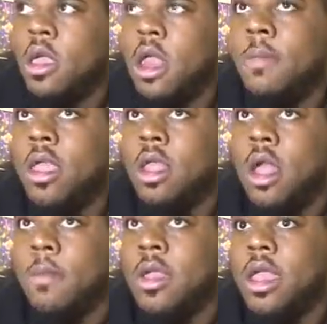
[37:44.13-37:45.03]
I'm
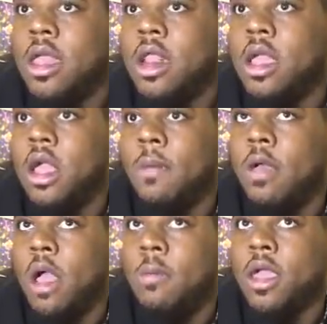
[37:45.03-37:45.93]
gonna get to it. I'm
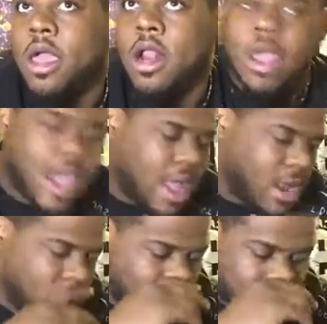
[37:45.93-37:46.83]
gonna get to it. Goddamn,
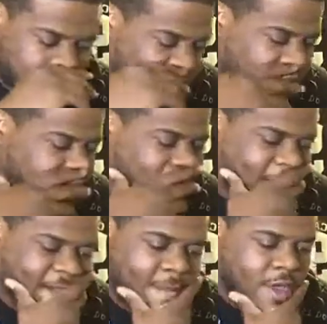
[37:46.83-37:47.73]
you know what I'm
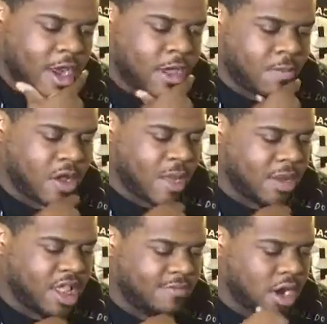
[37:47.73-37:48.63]
saying? I'm gonna get to this point. I'm
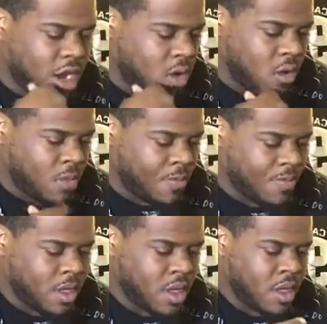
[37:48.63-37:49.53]
gonna leave it alone.
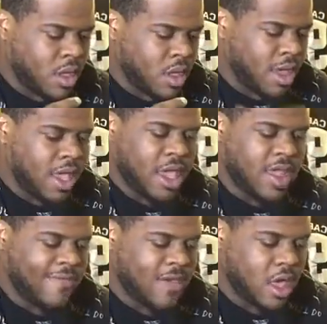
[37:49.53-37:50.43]
The
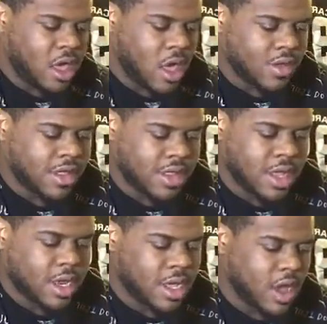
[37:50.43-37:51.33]
NFL coaching
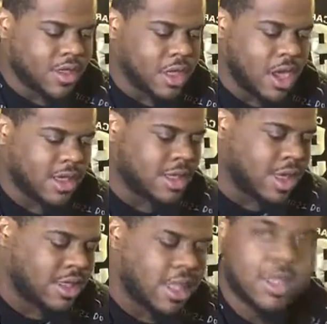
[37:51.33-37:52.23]
shit, the coaching carousel
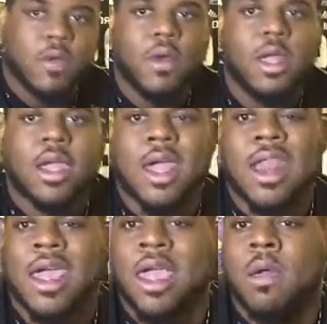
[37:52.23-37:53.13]
shit really getting out
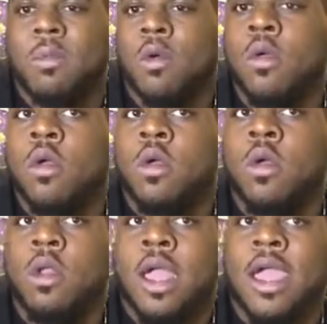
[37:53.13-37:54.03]
of hand, bro.
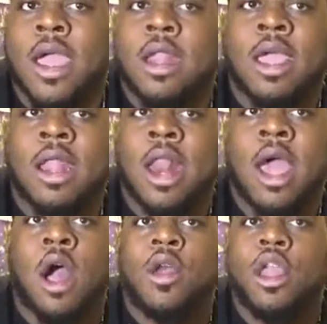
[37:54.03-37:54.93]
They like
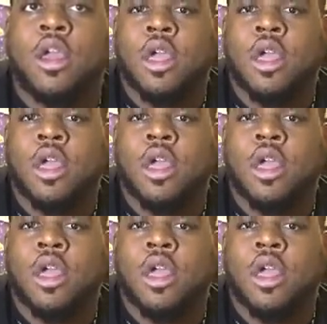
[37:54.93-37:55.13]
all these